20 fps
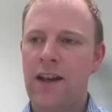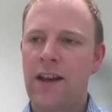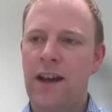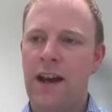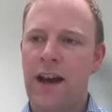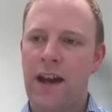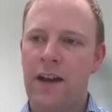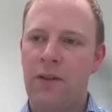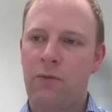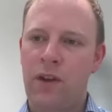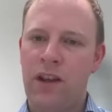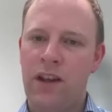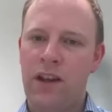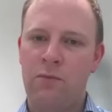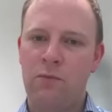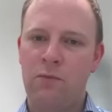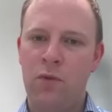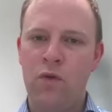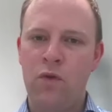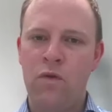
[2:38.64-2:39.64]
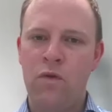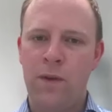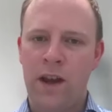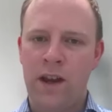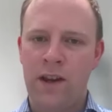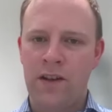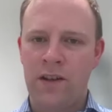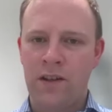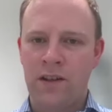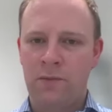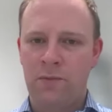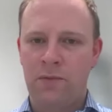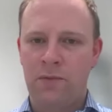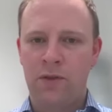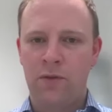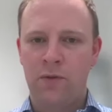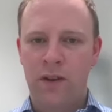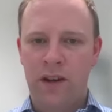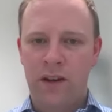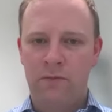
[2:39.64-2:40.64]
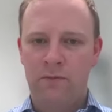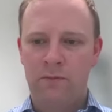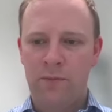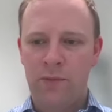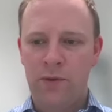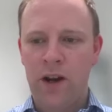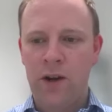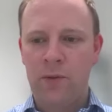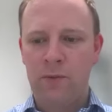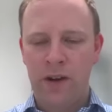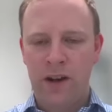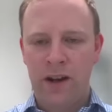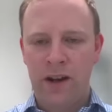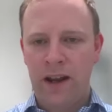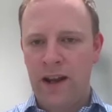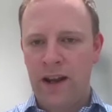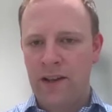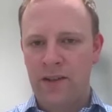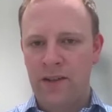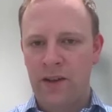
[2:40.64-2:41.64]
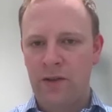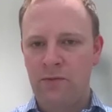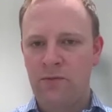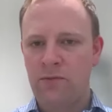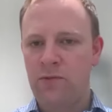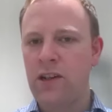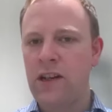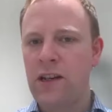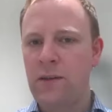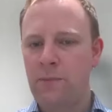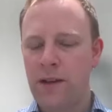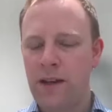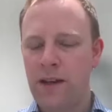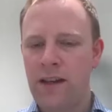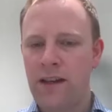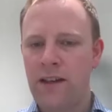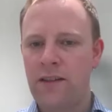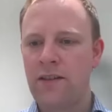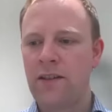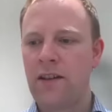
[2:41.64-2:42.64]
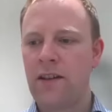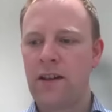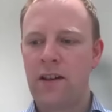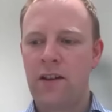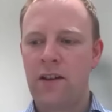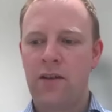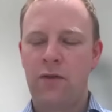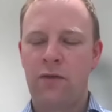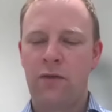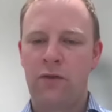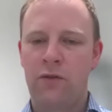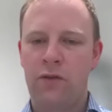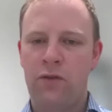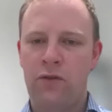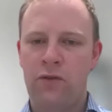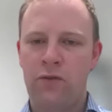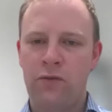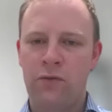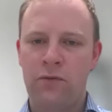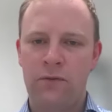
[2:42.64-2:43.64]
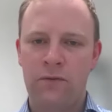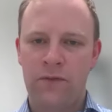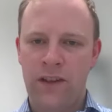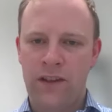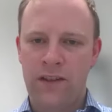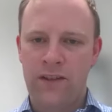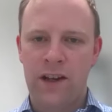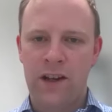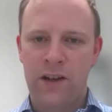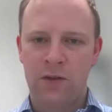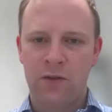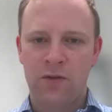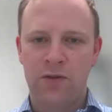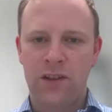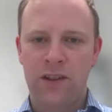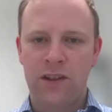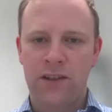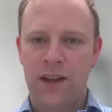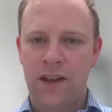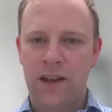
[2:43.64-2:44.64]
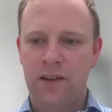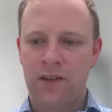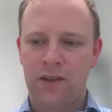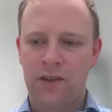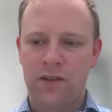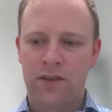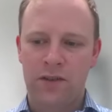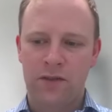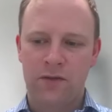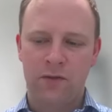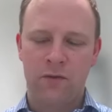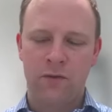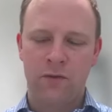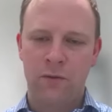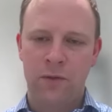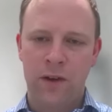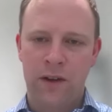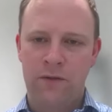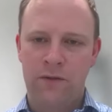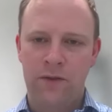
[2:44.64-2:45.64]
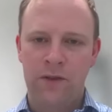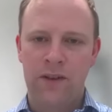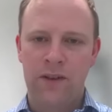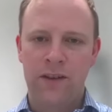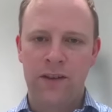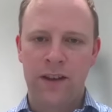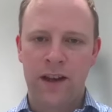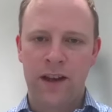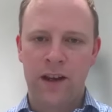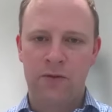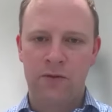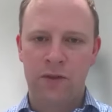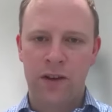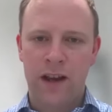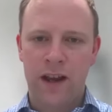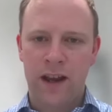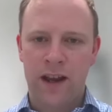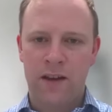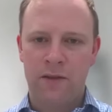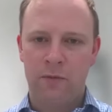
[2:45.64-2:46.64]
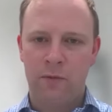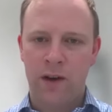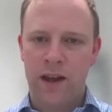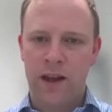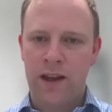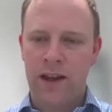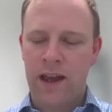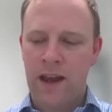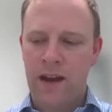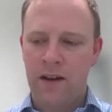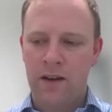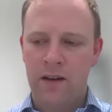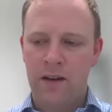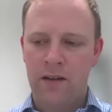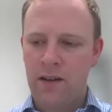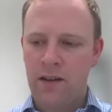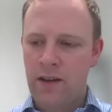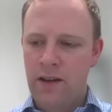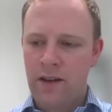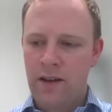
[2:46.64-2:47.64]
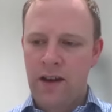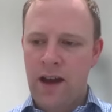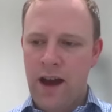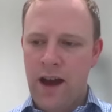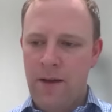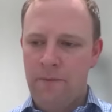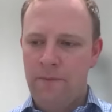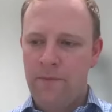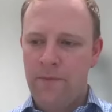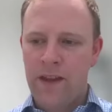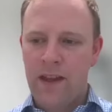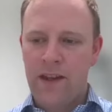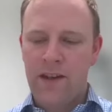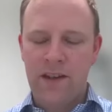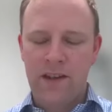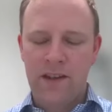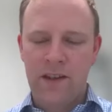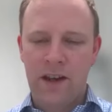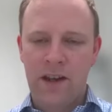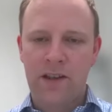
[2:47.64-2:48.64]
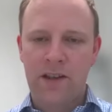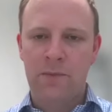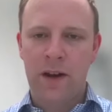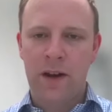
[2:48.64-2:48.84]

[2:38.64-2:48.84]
And we can move patients between primary care, so GPs, through these diagnostic centers all the way through to secondary care where they are um, then discussed